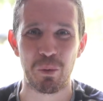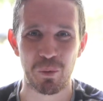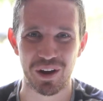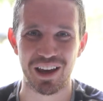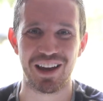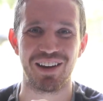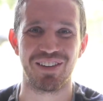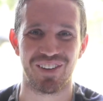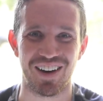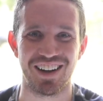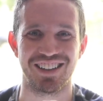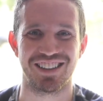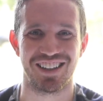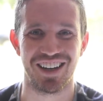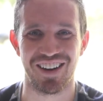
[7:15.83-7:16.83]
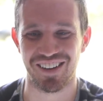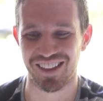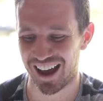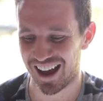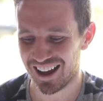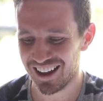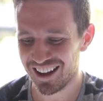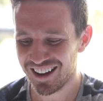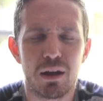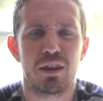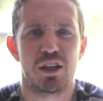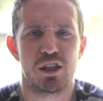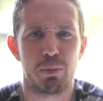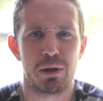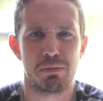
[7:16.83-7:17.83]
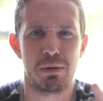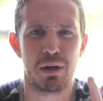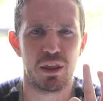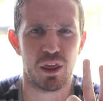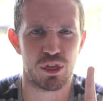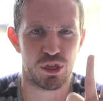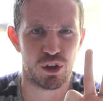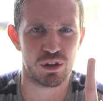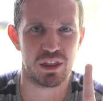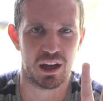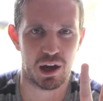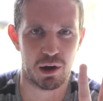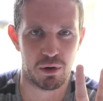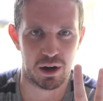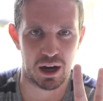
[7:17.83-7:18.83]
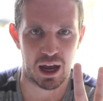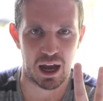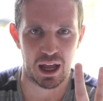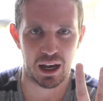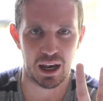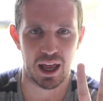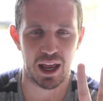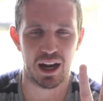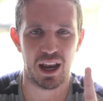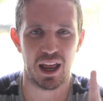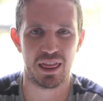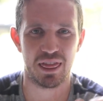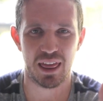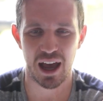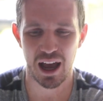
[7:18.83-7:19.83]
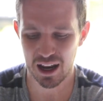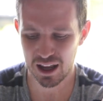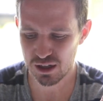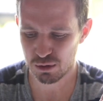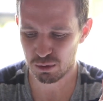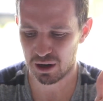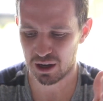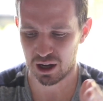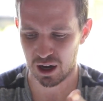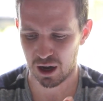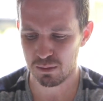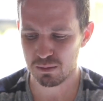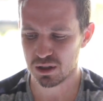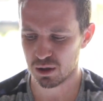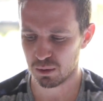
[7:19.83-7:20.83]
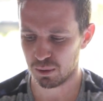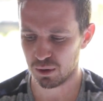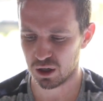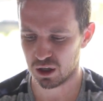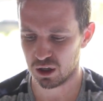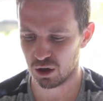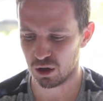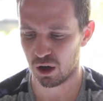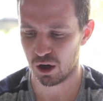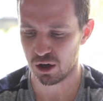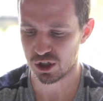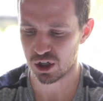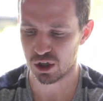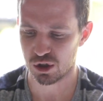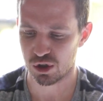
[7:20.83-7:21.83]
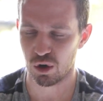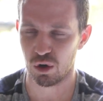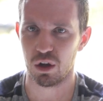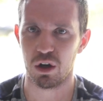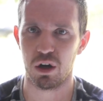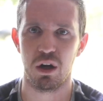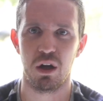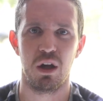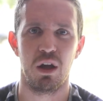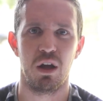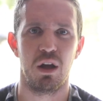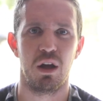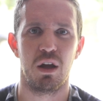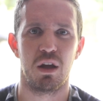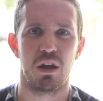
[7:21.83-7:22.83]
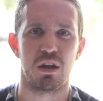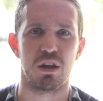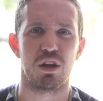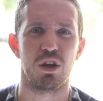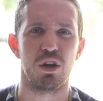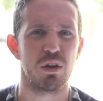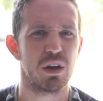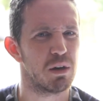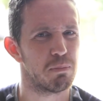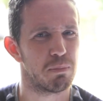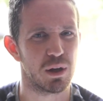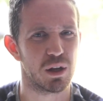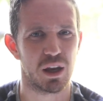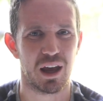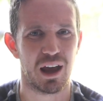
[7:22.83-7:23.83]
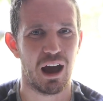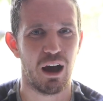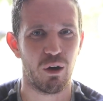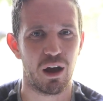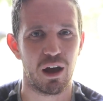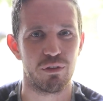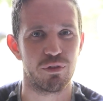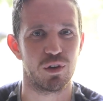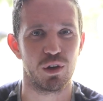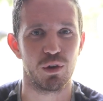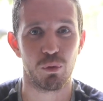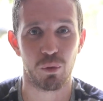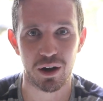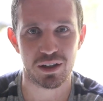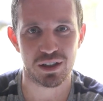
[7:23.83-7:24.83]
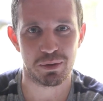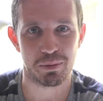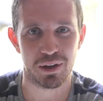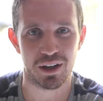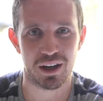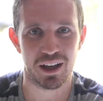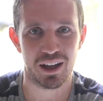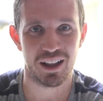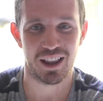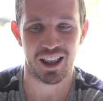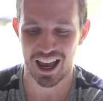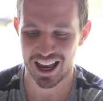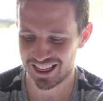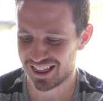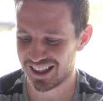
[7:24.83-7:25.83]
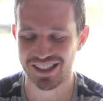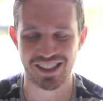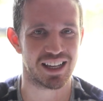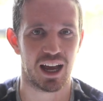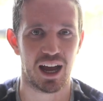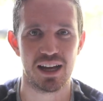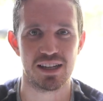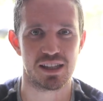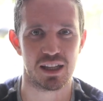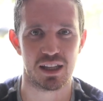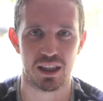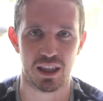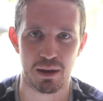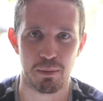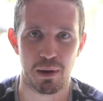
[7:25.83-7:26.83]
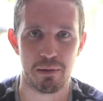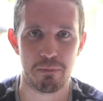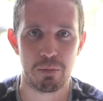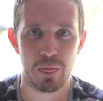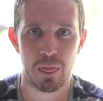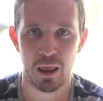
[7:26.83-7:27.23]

We want to know that. This brings me to the third thing I wanted to highlight, and that is when it comes to building your launch controller, you can build it however you want to build it. Like, the sky's the limit.